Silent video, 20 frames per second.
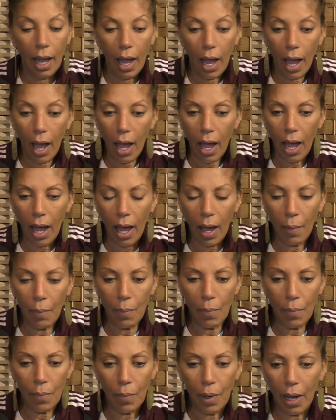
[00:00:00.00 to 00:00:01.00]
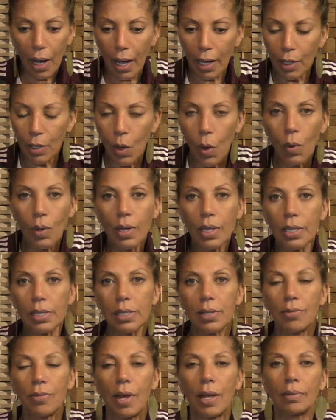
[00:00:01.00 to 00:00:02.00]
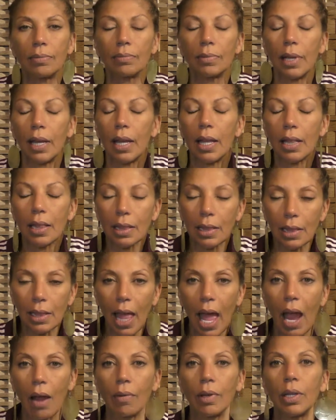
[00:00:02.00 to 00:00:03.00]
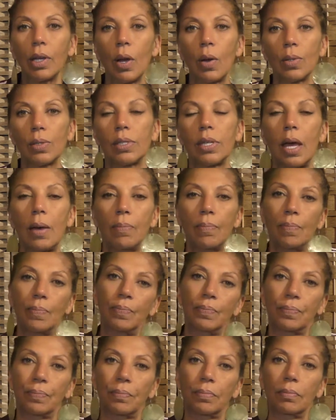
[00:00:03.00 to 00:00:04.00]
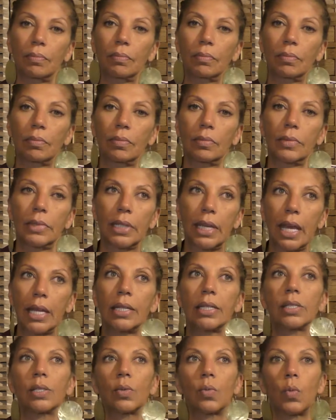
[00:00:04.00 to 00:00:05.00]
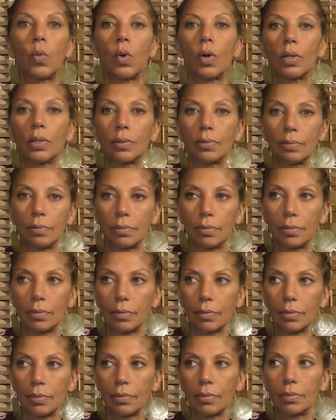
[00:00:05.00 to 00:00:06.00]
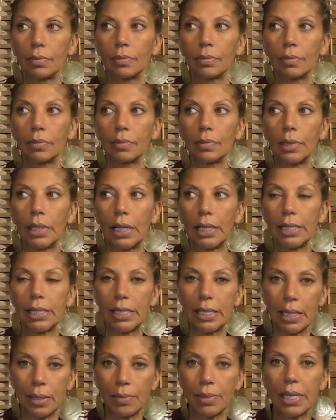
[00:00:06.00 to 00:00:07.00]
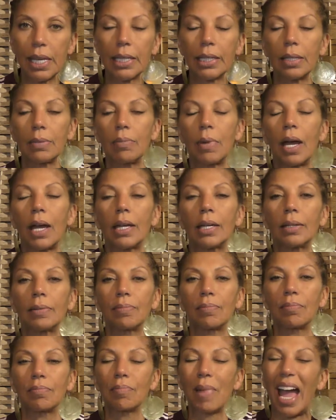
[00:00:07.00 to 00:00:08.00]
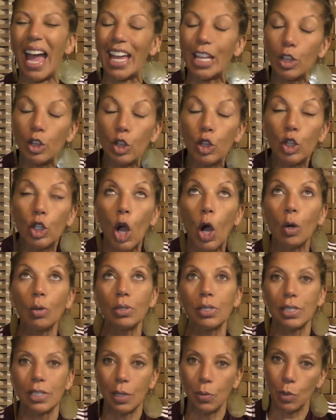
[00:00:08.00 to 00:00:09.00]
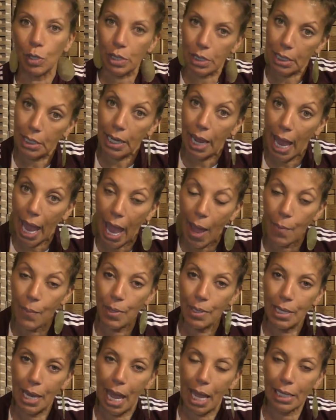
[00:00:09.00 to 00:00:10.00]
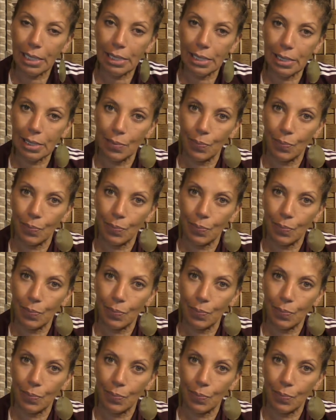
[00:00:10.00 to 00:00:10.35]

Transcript: I go to this event. Larry goes up to get his award. I see him take the mic. I don't see what's going to happen next.